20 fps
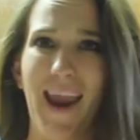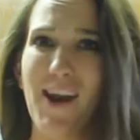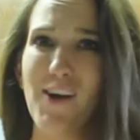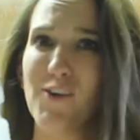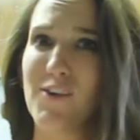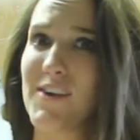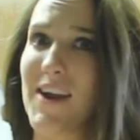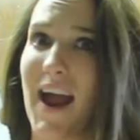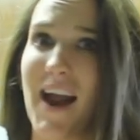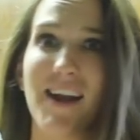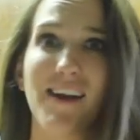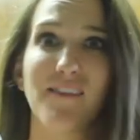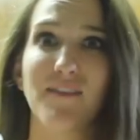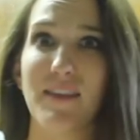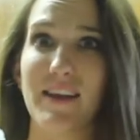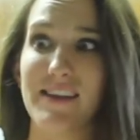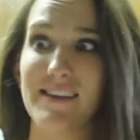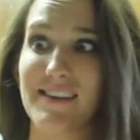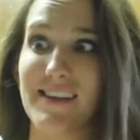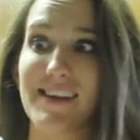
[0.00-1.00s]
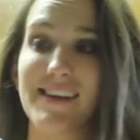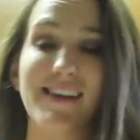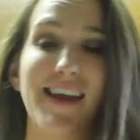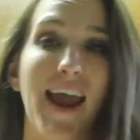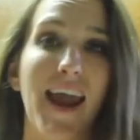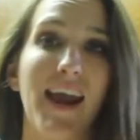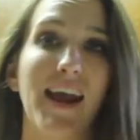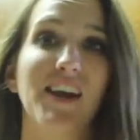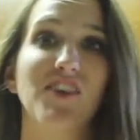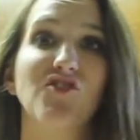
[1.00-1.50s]
eight or nine of these a
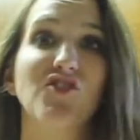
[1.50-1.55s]
day.